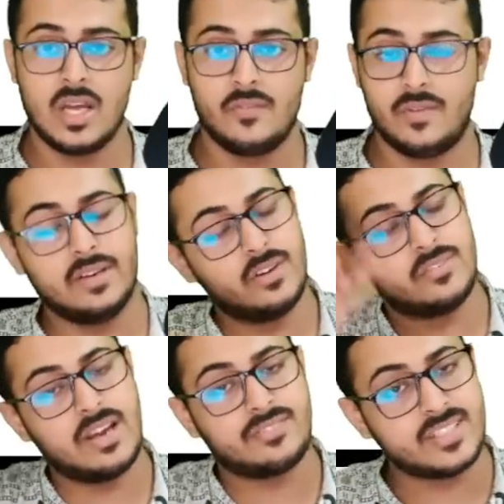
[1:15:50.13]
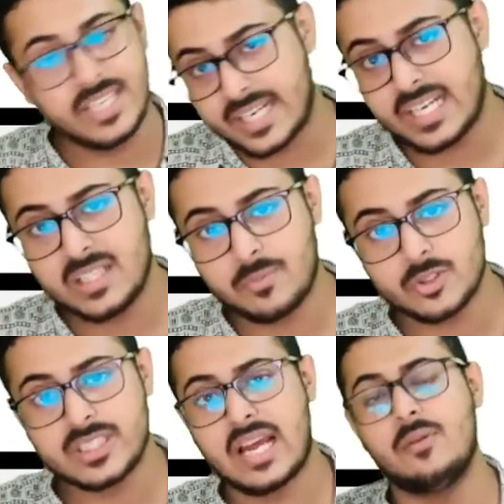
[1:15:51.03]
Whenever we have created the
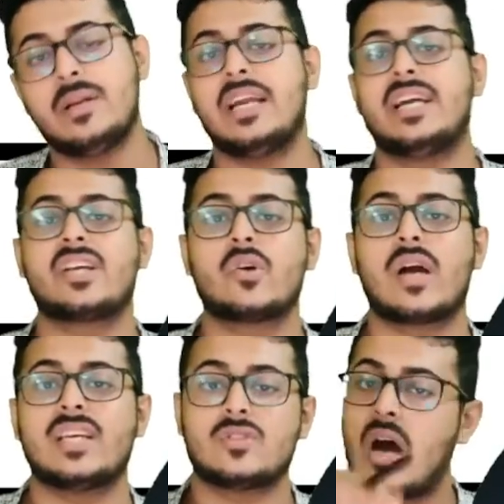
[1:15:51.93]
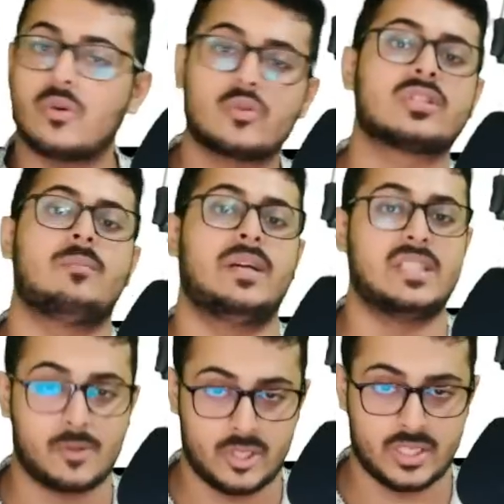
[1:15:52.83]
project, I will be letting you guys know how to submit
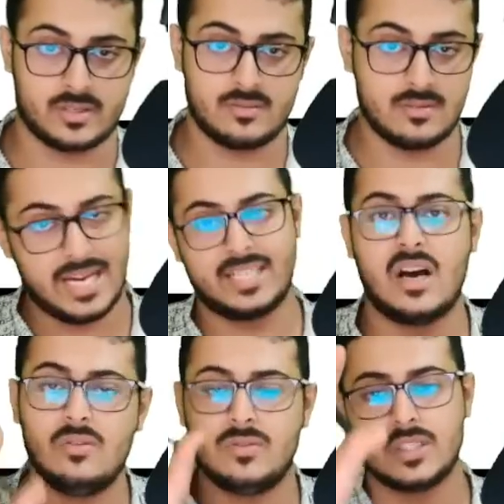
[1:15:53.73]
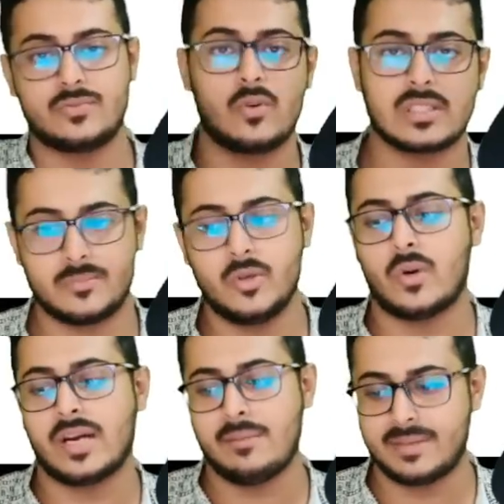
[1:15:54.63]
the project. Right now, just focus upon
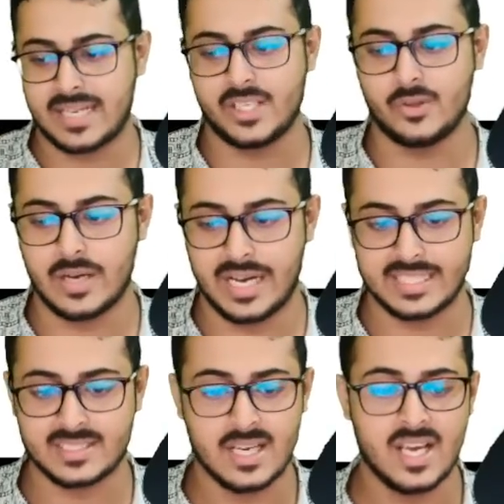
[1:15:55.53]
what I'm telling you guys.